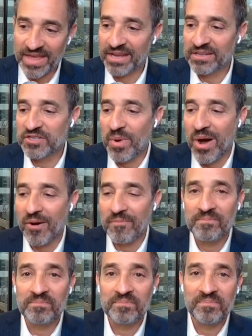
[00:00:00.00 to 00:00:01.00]
Thinking
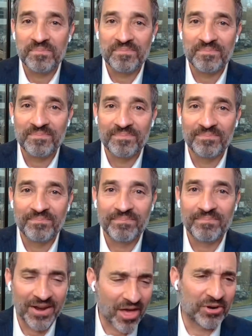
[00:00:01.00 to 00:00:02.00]
small.
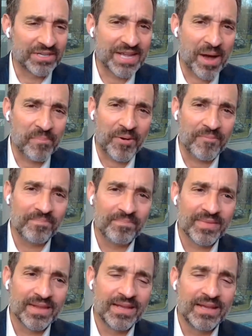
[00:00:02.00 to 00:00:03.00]
Another example.
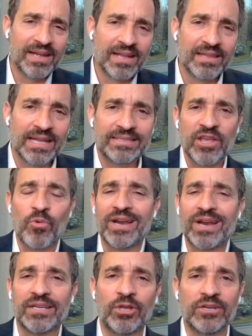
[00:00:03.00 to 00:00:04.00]
Let's say you
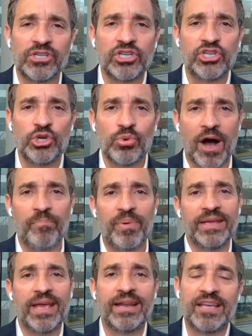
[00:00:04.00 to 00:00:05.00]
wanted to launch a shoe
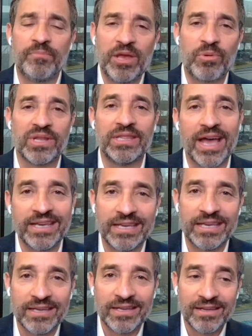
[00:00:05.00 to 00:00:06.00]
company and compete with
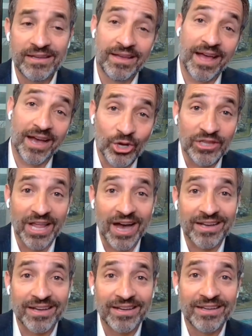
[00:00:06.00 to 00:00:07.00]
Nike. Good
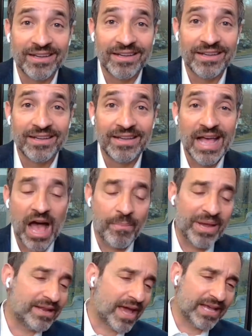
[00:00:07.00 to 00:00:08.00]
luck. I
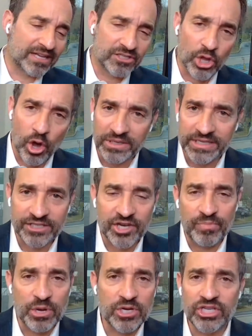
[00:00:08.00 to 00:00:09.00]
mean, Nike has global
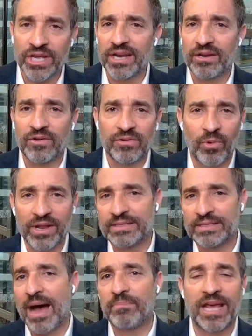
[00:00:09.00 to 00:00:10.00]
distribution, one of
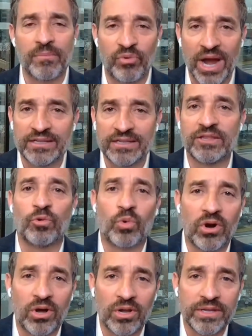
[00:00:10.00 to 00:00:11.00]
the top 10 brands in the
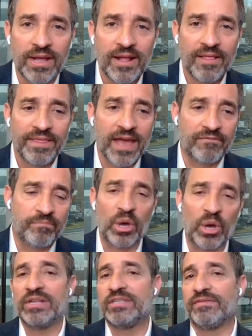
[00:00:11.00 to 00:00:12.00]
world. They have
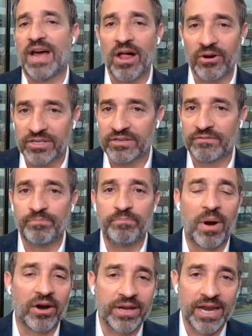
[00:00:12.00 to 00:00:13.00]
billions of dollars of
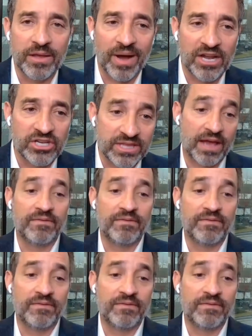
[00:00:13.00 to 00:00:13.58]
marketing budget.